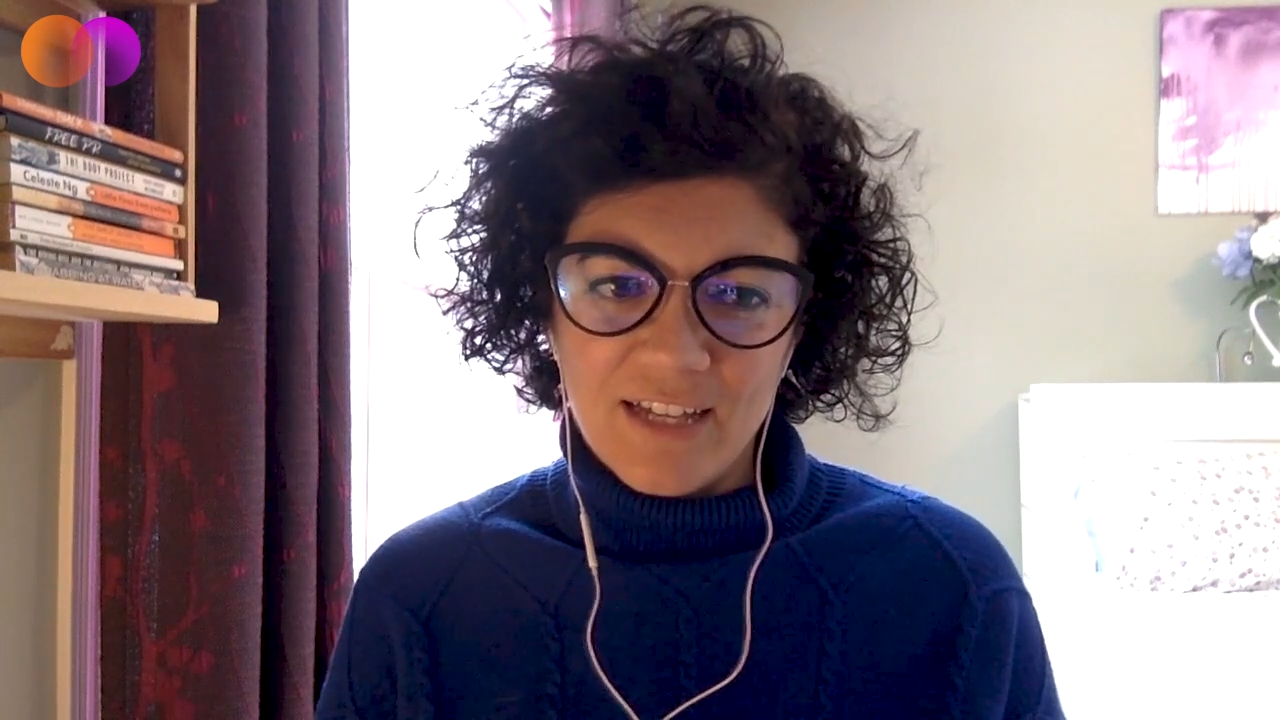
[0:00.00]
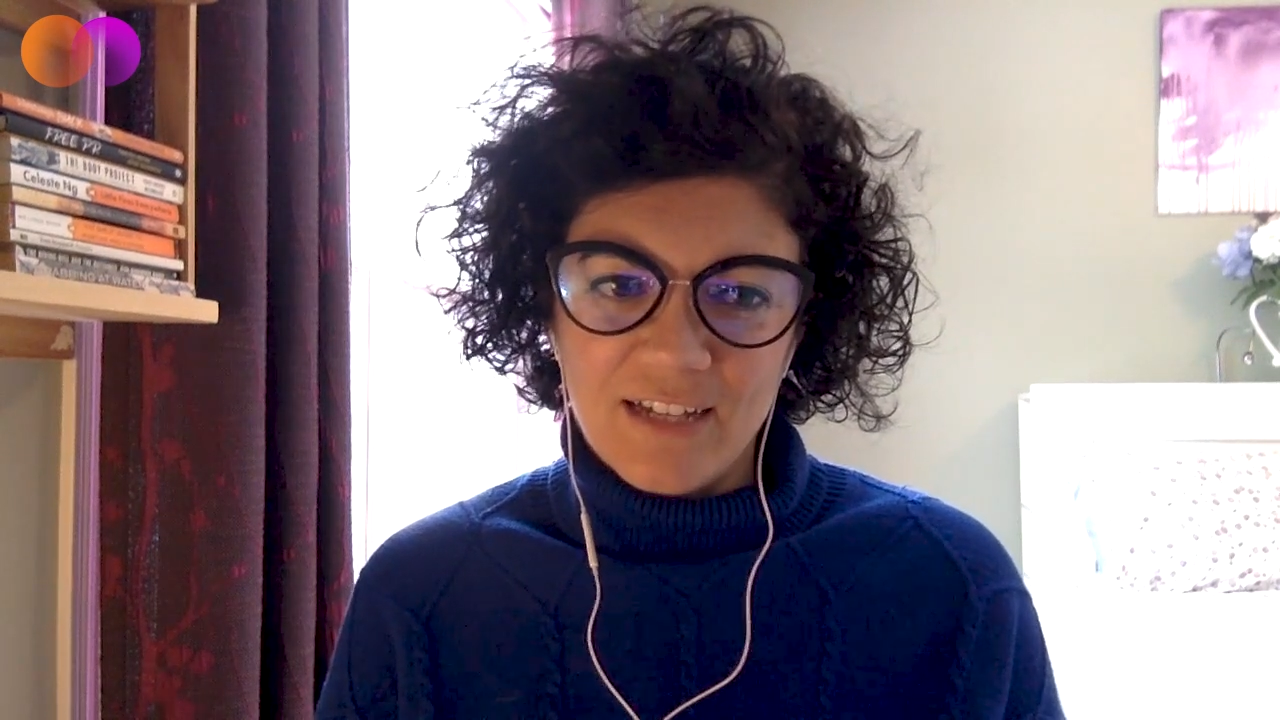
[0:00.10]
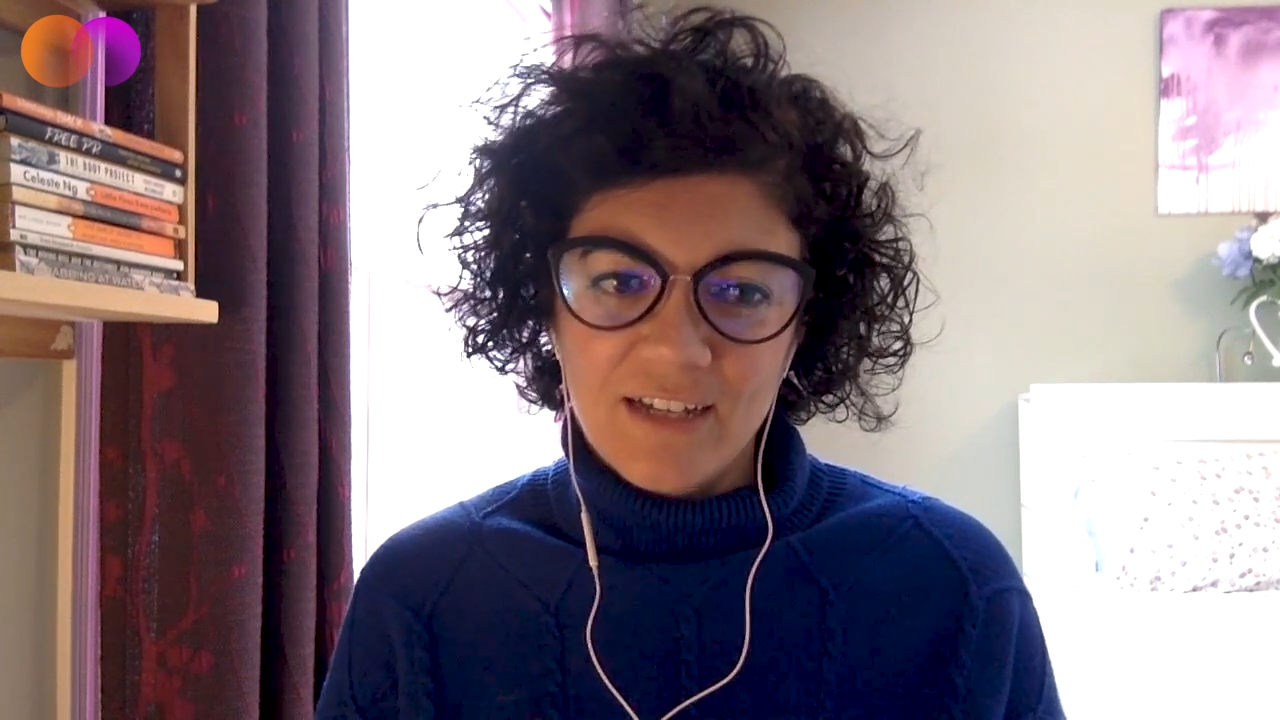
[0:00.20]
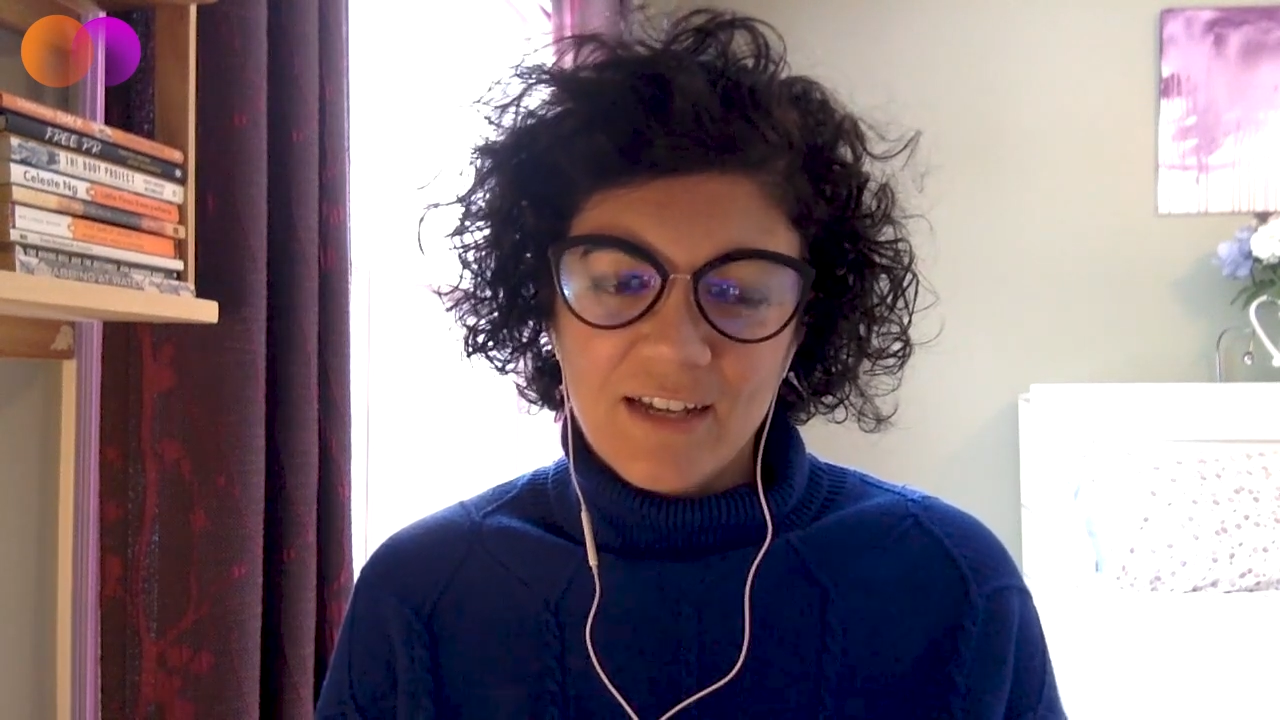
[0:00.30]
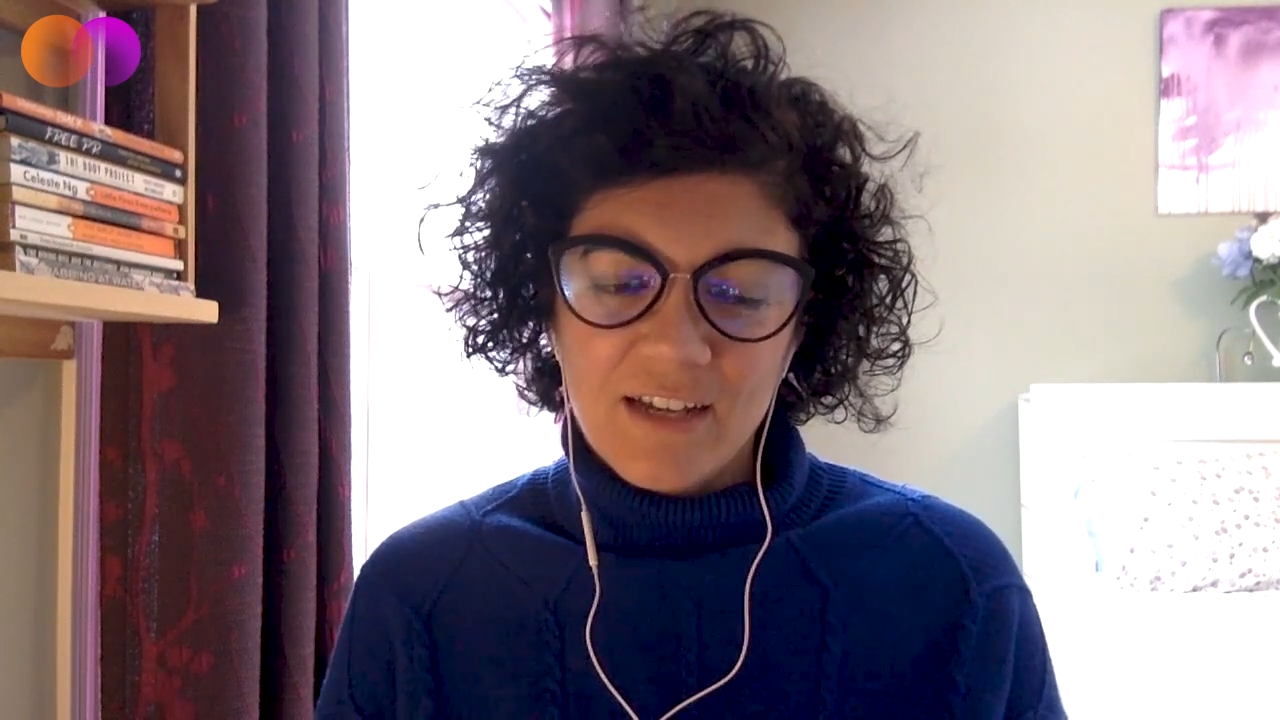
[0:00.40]

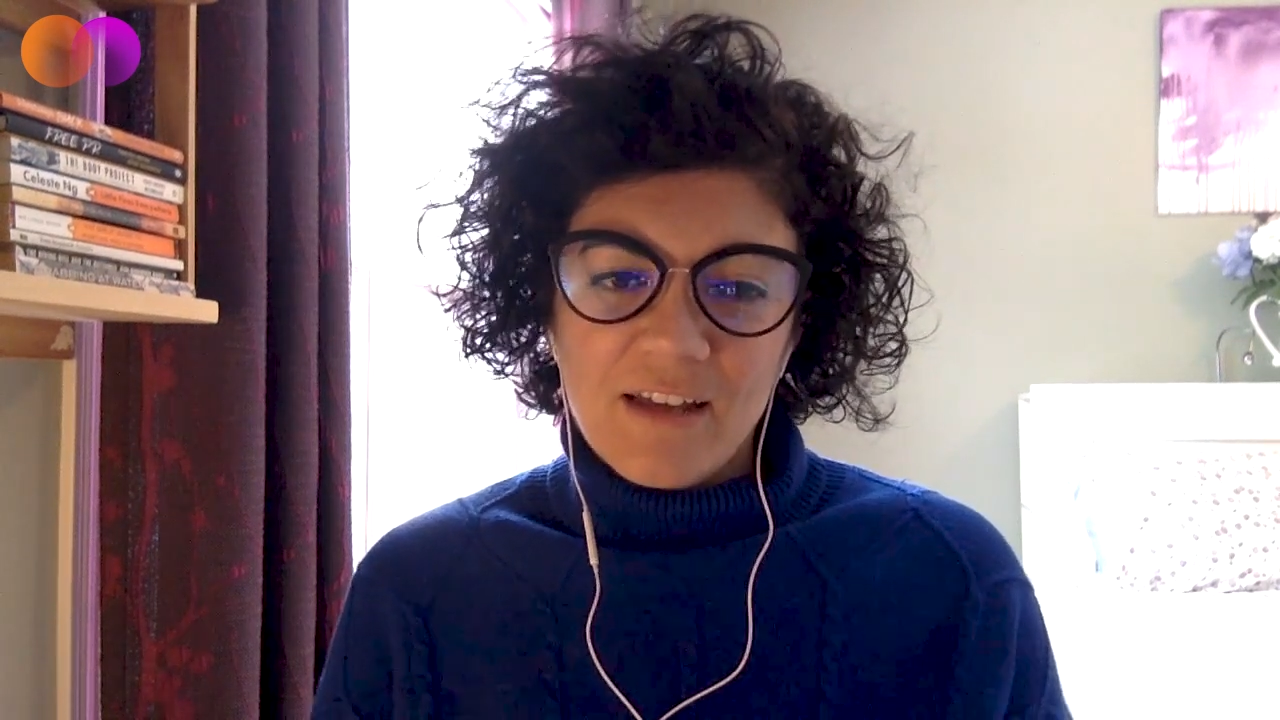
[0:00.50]
that.